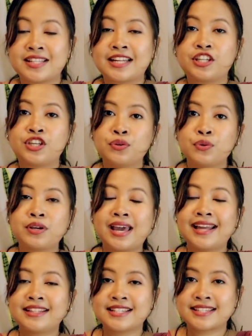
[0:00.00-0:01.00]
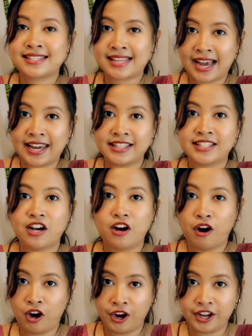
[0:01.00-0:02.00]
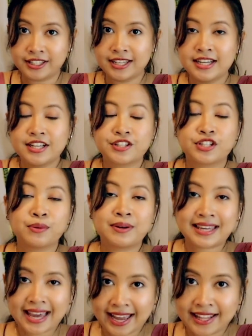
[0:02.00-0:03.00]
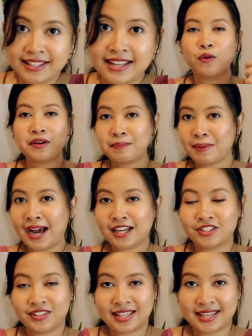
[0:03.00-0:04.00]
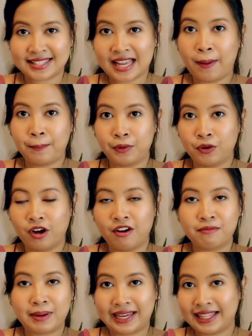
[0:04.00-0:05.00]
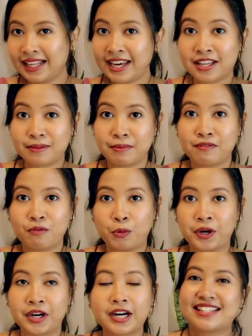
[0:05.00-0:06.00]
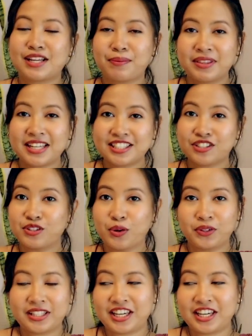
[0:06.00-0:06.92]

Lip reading: that you can decide on. So again, going back to the example of my client before, something to note